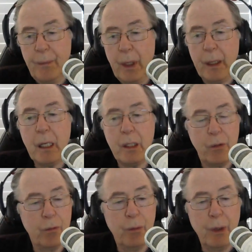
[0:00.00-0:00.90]
Oh, that is
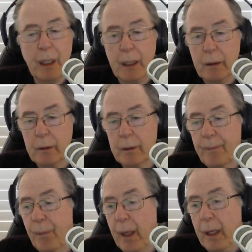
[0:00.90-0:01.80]
really good.
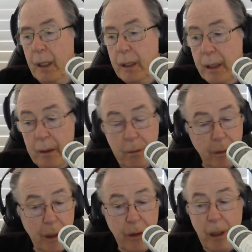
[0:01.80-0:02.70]
So
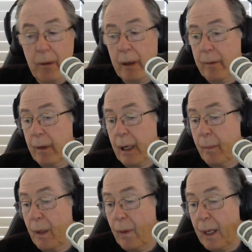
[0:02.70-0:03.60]
thoroughly
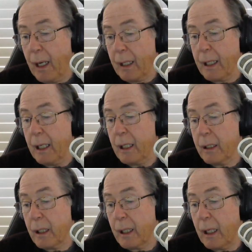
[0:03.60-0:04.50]
recommend that. Get
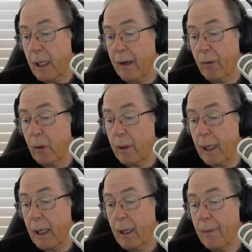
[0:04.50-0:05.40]
into that, have a look
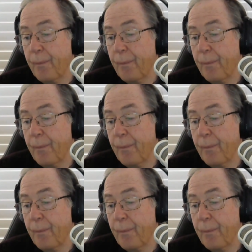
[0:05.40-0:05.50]
at it.